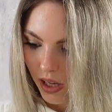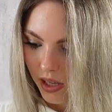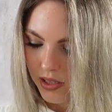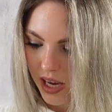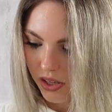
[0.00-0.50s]

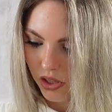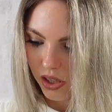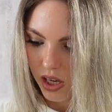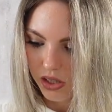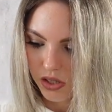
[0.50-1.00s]
It's
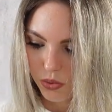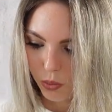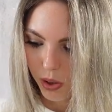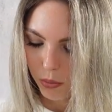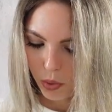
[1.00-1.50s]
actually a
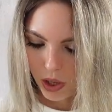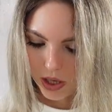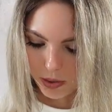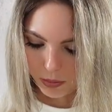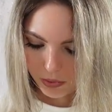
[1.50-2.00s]

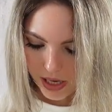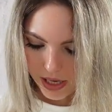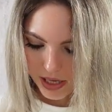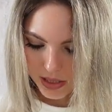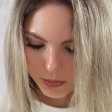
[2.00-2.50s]
swimwear
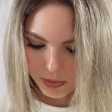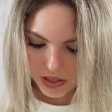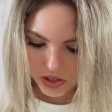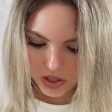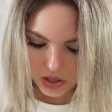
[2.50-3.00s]
brand, but
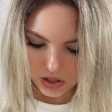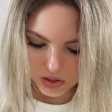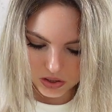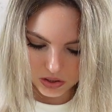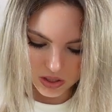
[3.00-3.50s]
she
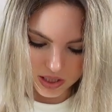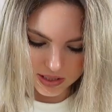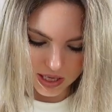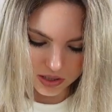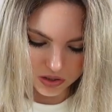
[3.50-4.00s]
also does
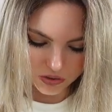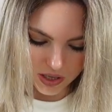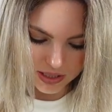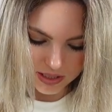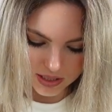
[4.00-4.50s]
like
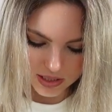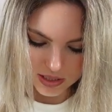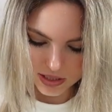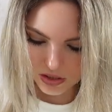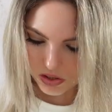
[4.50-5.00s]
dresses
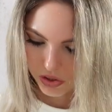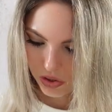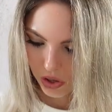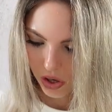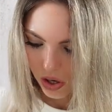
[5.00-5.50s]
and
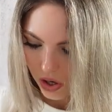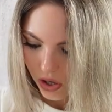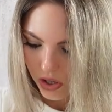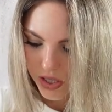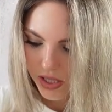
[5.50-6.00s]

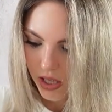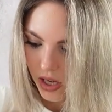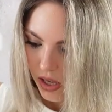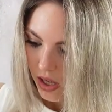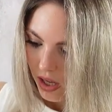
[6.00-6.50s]
skirts,
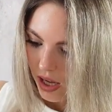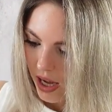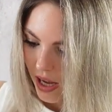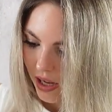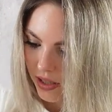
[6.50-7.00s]

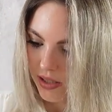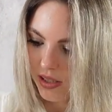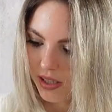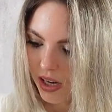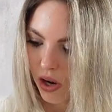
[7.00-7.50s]
and
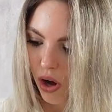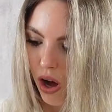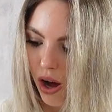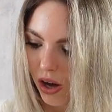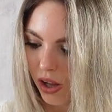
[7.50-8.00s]
they
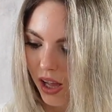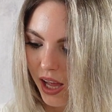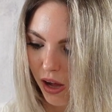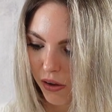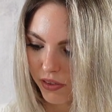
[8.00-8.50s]
all
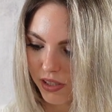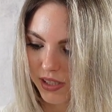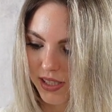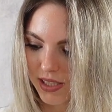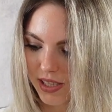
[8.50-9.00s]
have the
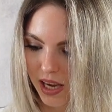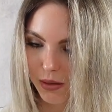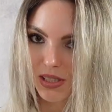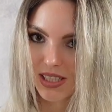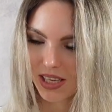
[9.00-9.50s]
same
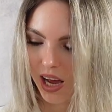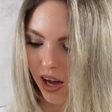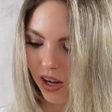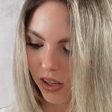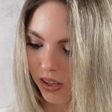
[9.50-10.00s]

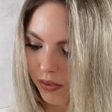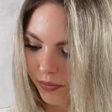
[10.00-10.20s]
style.